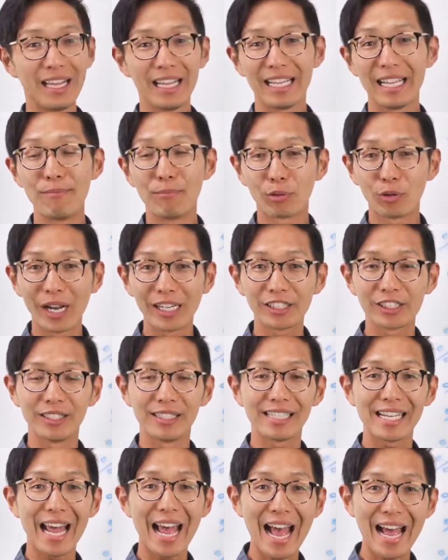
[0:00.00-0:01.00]

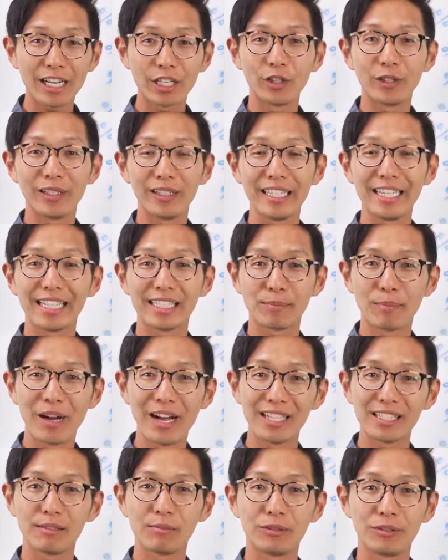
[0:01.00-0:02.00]
impressions accurately as
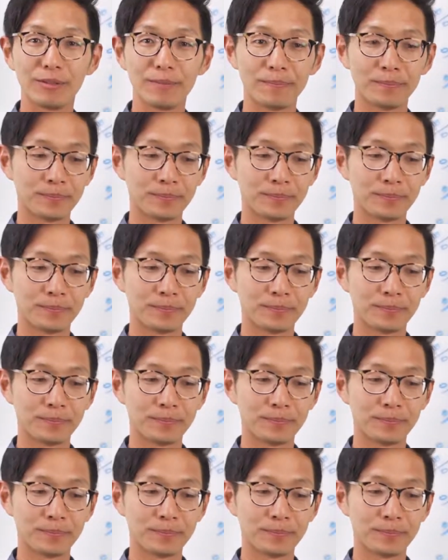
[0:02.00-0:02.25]
possible.